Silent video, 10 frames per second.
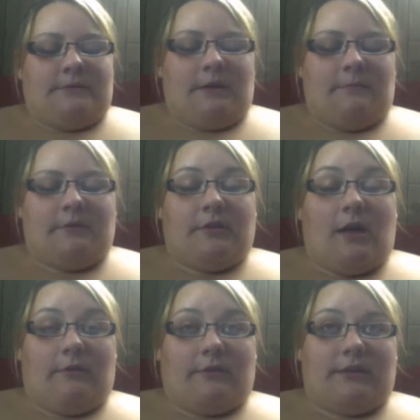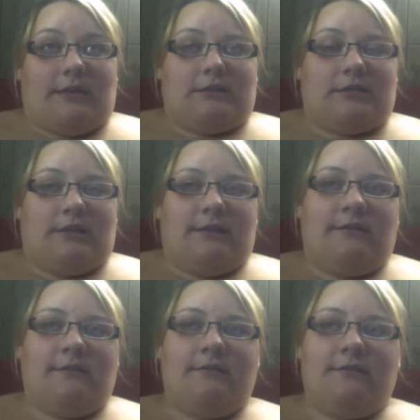It helped a lot with the
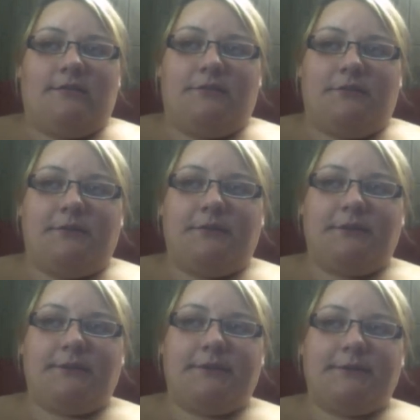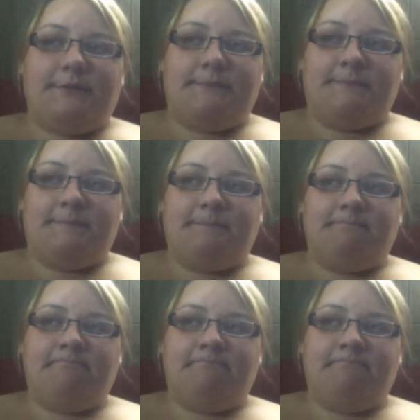itching. Um,